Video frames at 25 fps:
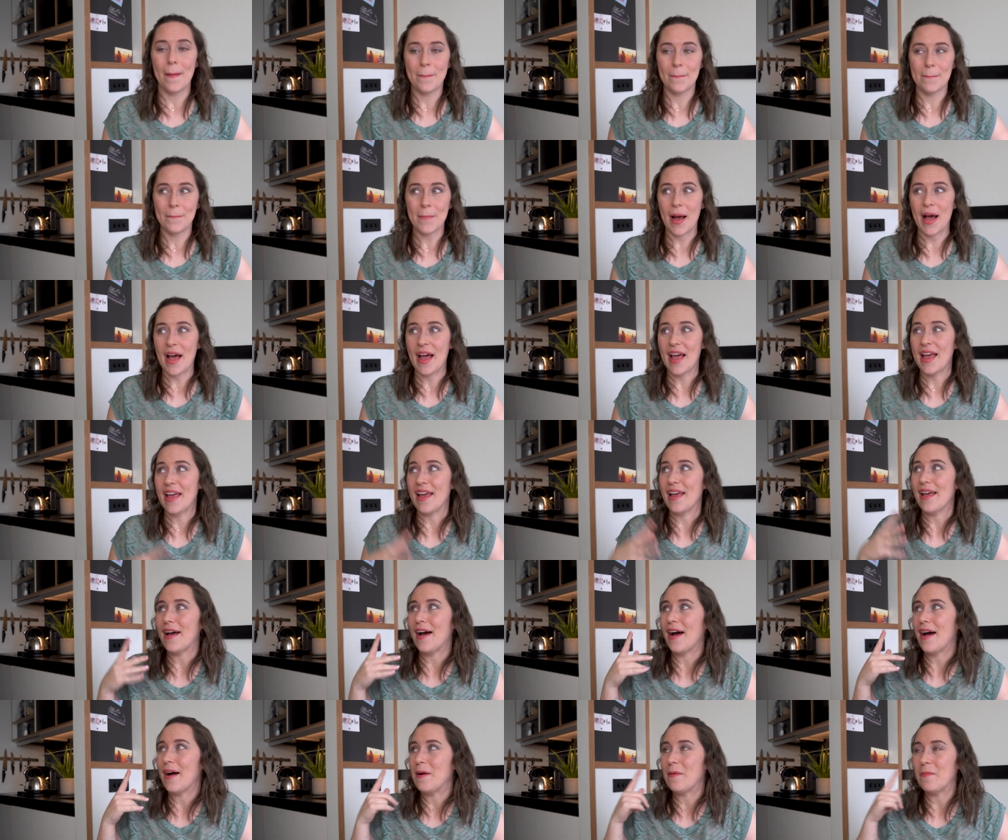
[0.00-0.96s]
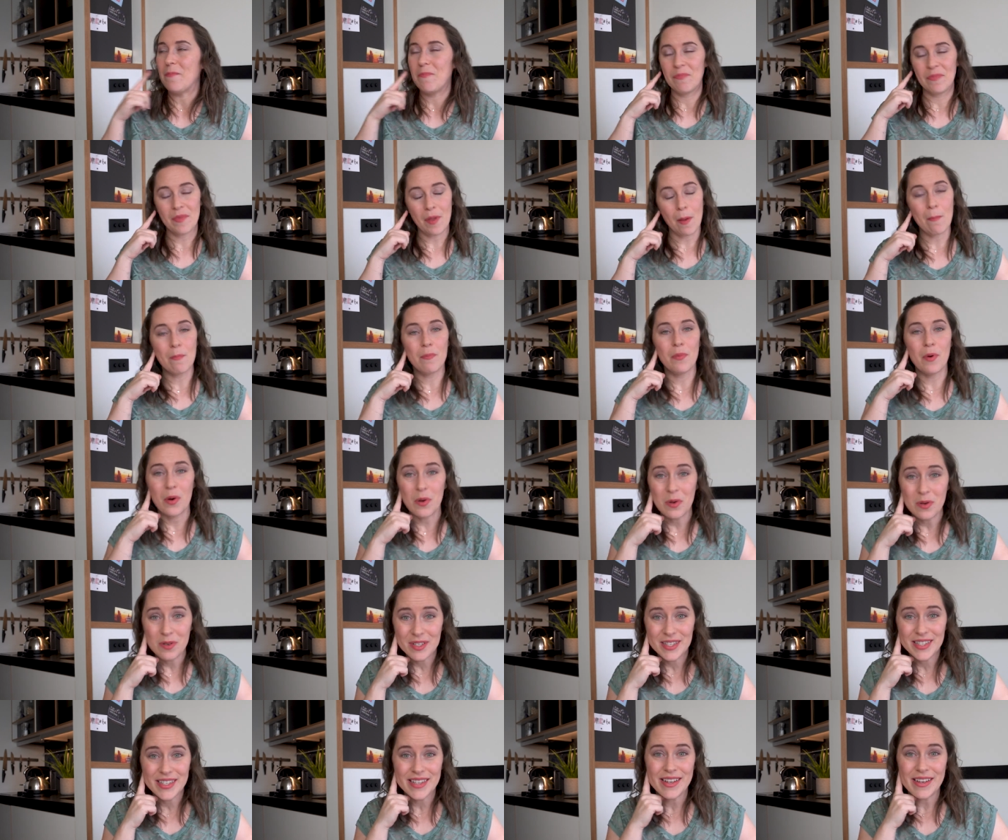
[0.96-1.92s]
my um,
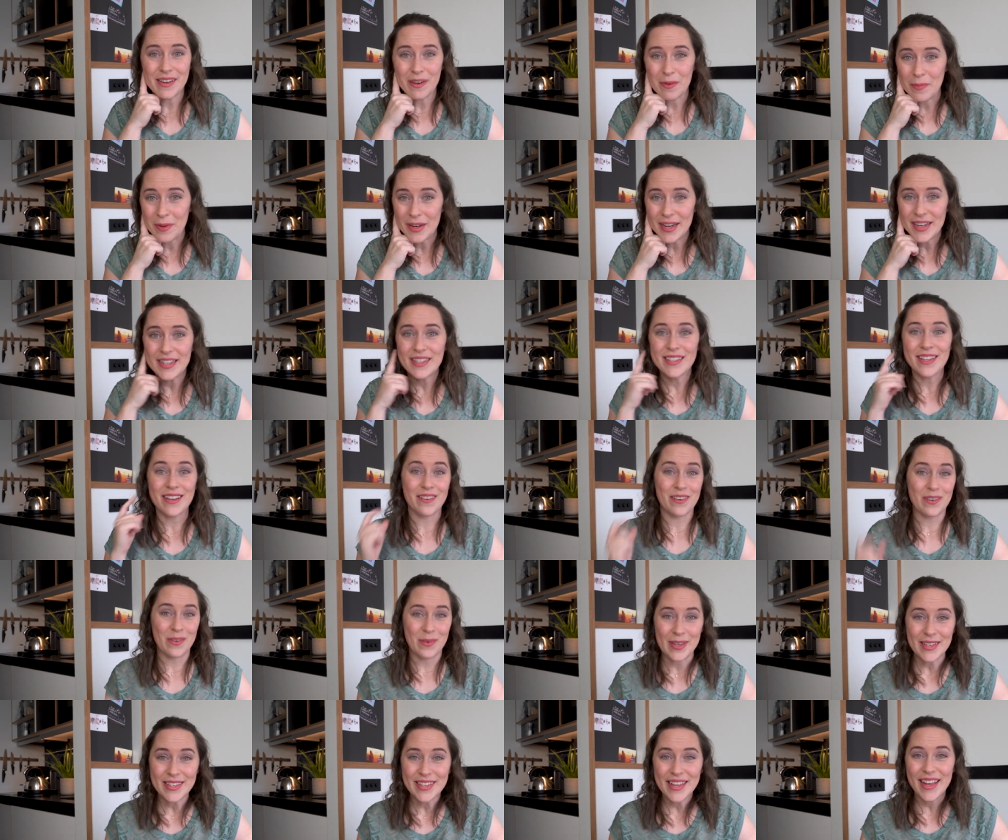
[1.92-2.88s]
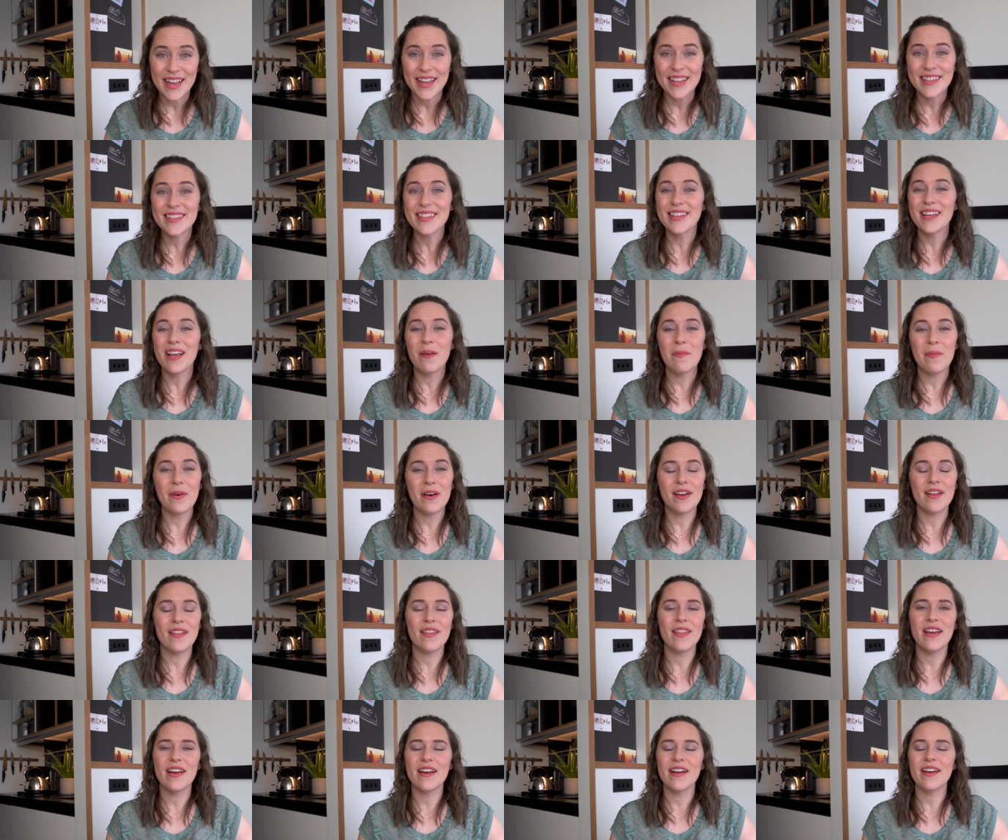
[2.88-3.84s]
Bose earbuds that are noise canceling I bought
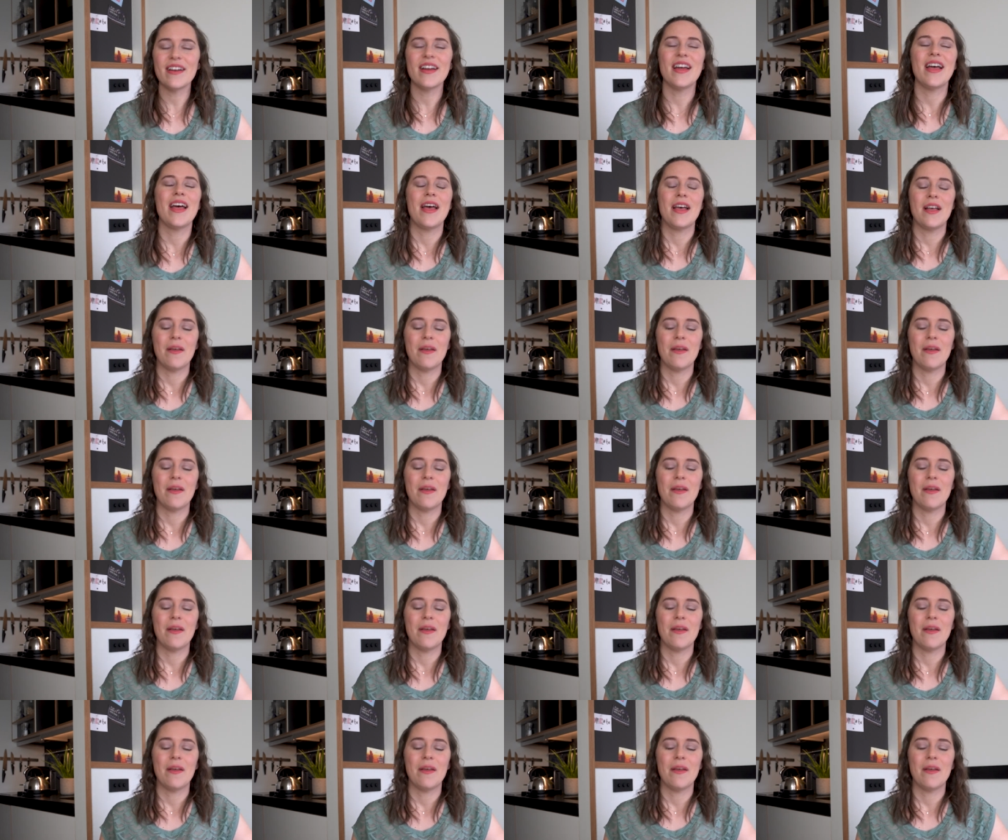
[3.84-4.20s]
on there.